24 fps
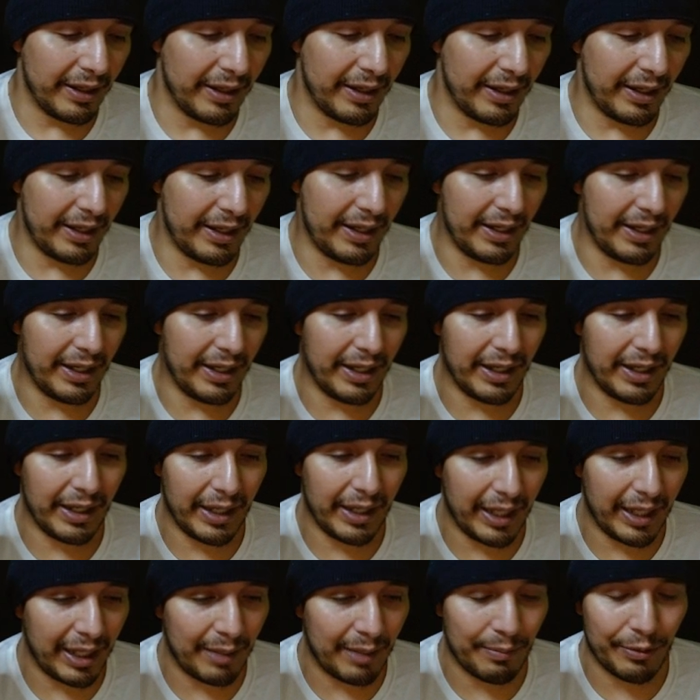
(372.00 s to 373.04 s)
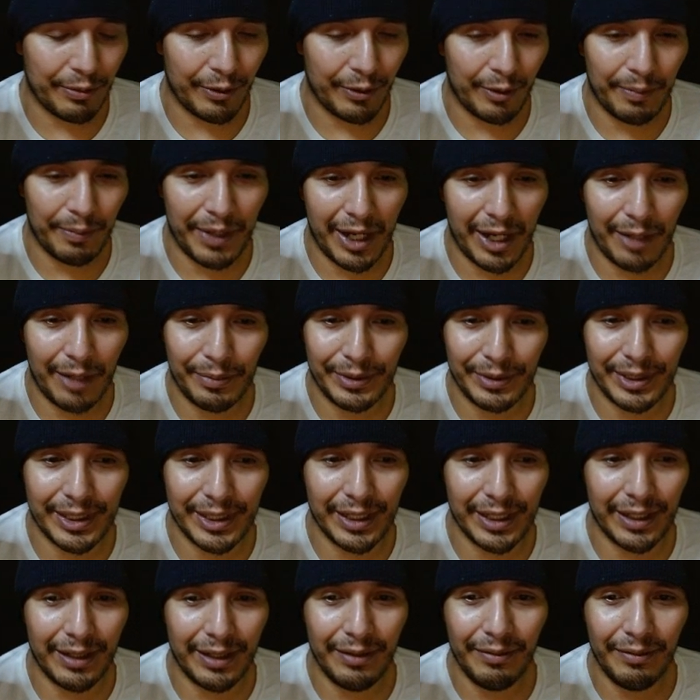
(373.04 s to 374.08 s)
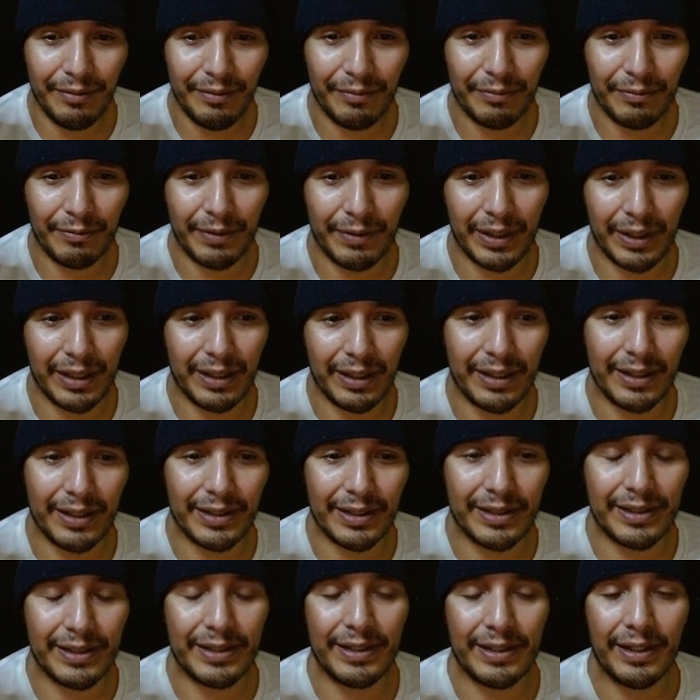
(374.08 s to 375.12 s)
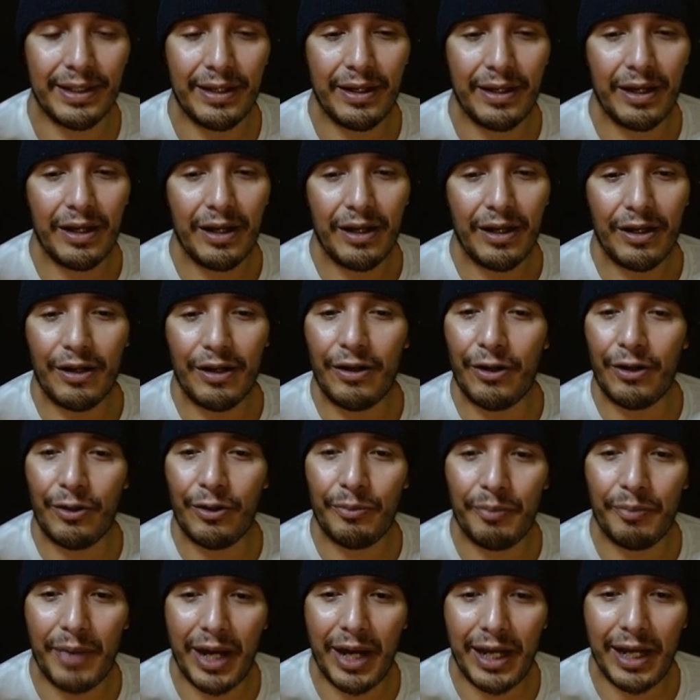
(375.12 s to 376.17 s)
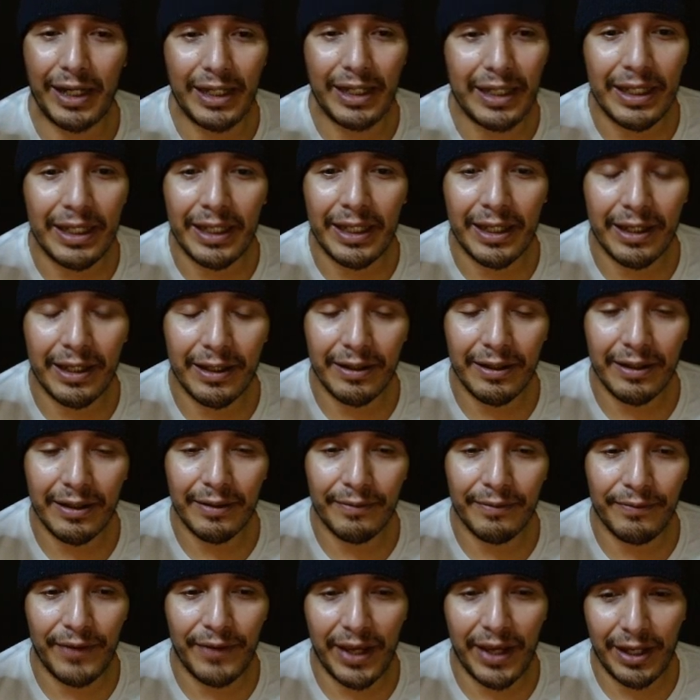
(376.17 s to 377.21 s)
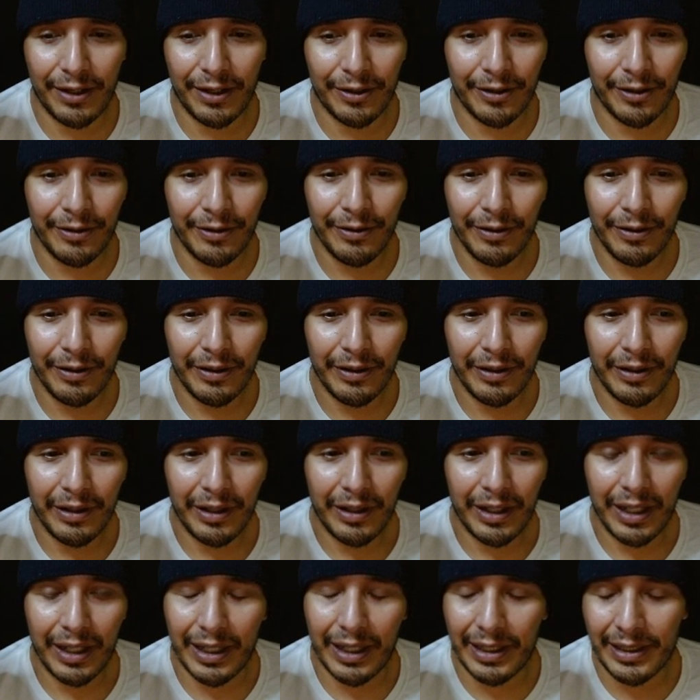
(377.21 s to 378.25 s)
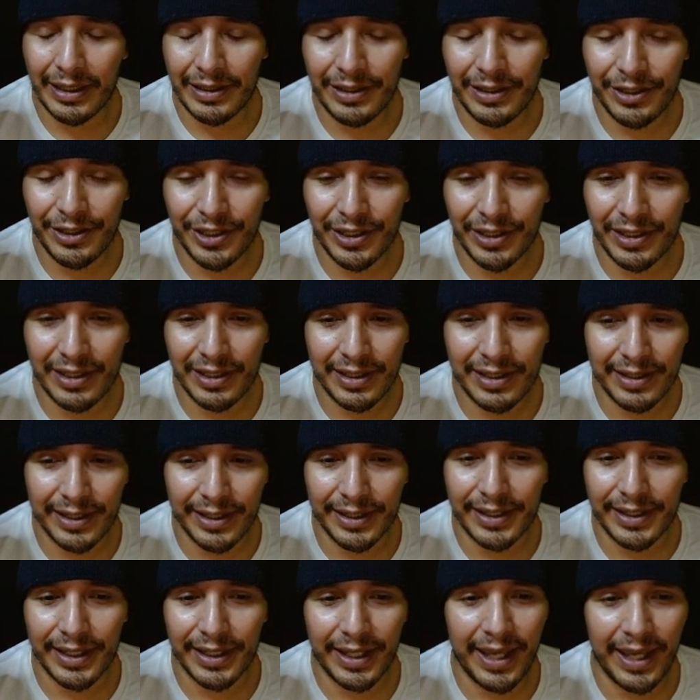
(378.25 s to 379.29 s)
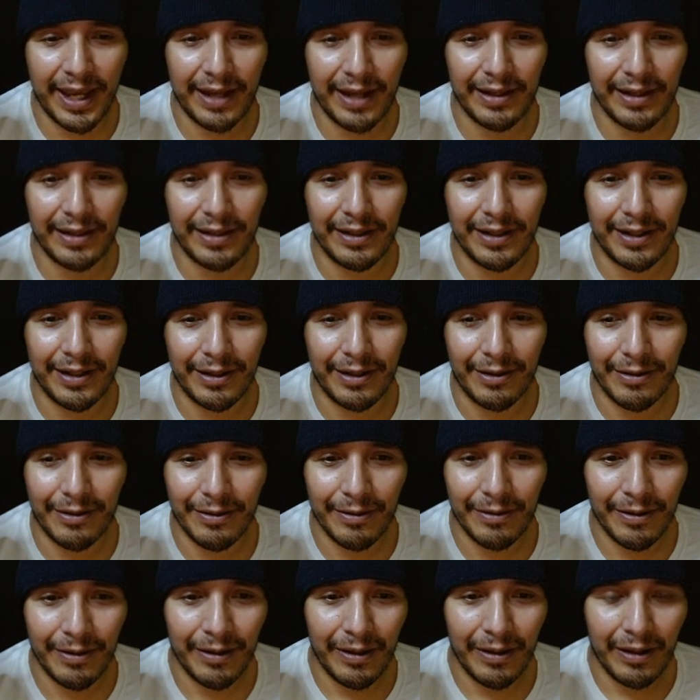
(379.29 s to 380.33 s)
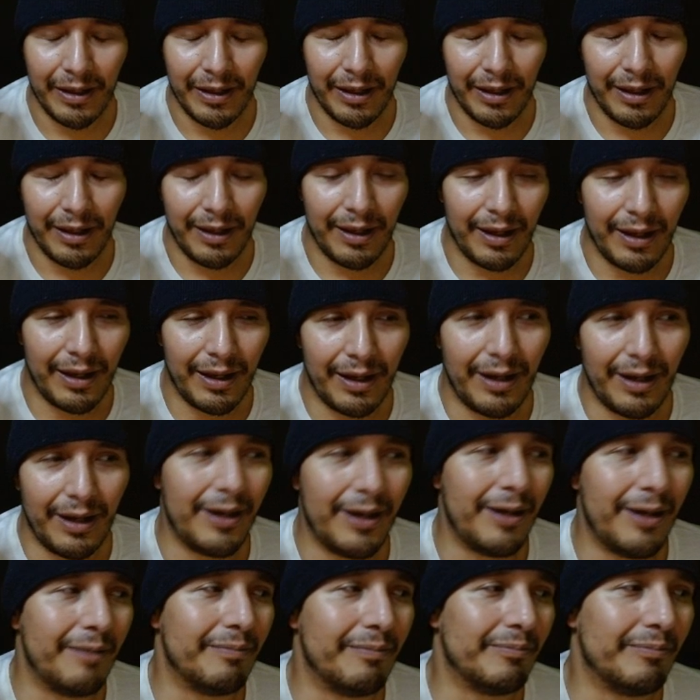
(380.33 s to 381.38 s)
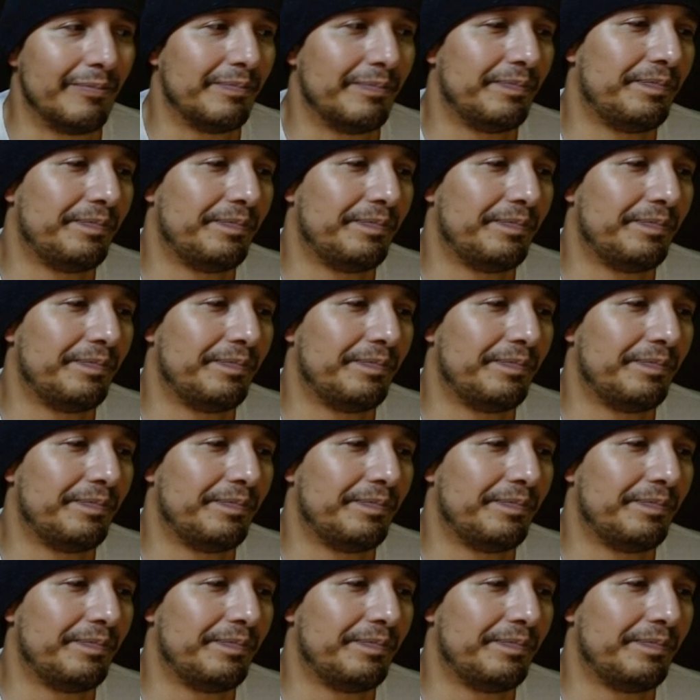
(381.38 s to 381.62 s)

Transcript: uh, Emperor Palpatine with this almighty Vader. And let's just stick to canon here. Um...